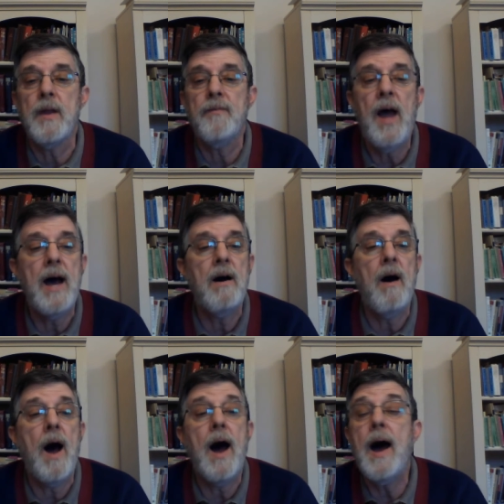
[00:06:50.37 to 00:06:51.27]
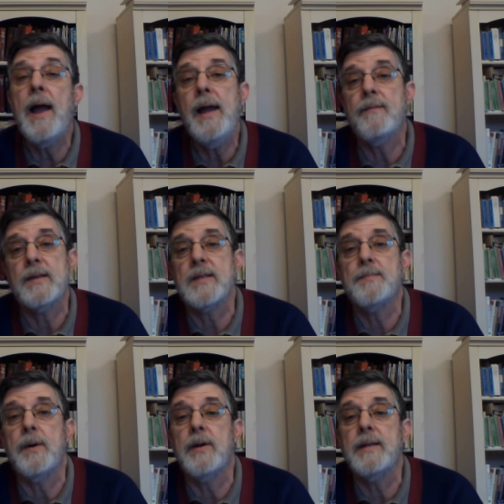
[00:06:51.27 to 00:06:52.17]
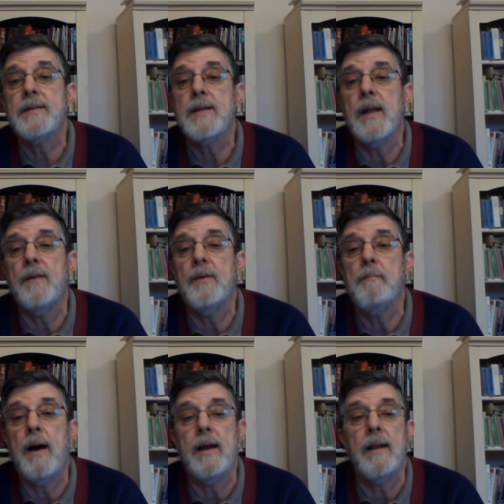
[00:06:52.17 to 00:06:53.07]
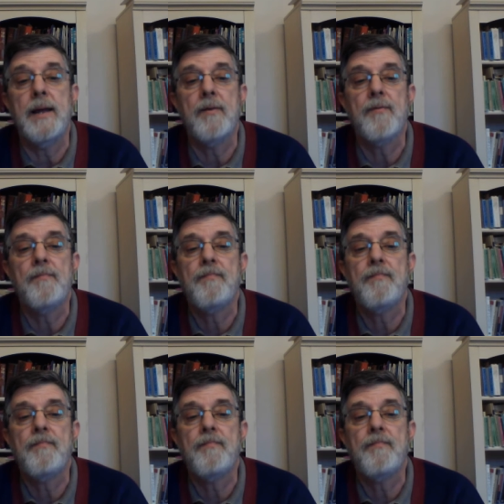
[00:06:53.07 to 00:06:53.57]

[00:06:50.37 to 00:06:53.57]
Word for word: of how I have experienced love in my life.